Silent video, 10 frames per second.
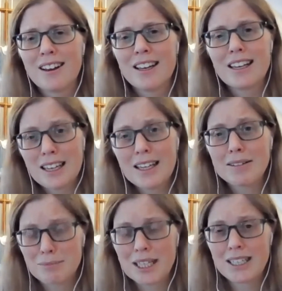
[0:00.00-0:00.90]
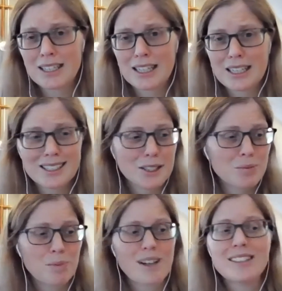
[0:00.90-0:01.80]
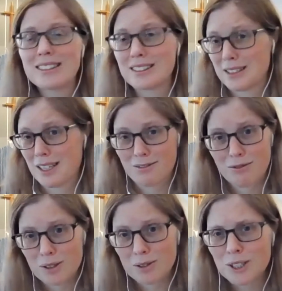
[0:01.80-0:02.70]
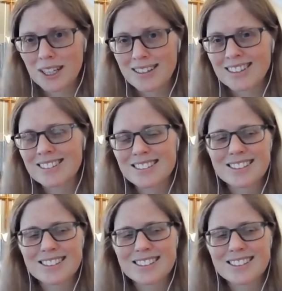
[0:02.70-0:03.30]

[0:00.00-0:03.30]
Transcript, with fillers: he immediately expresses confusion